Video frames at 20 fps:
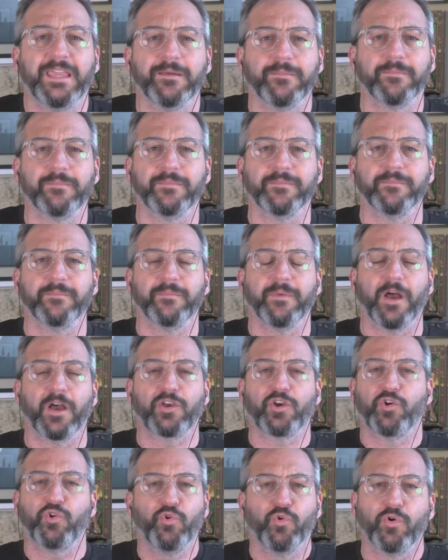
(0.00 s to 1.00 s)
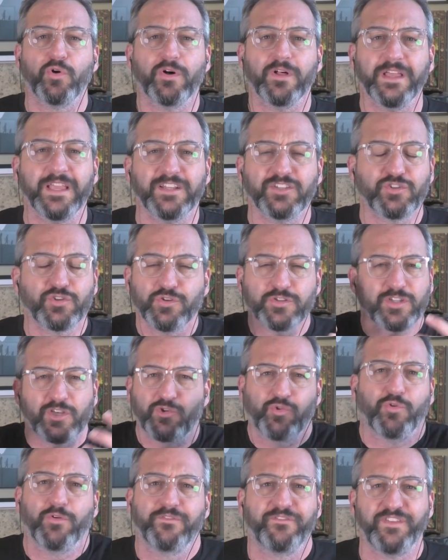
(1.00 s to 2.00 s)
him introduce a
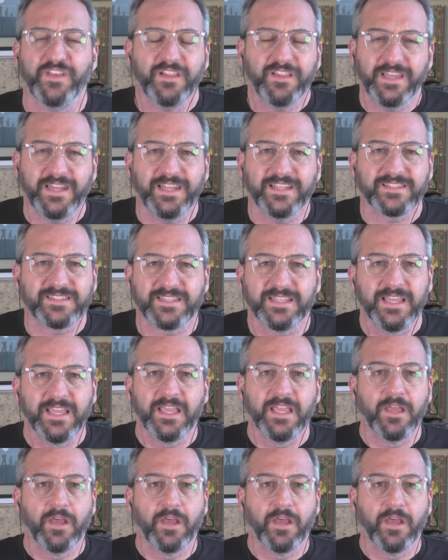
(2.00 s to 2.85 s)
cool villain. Is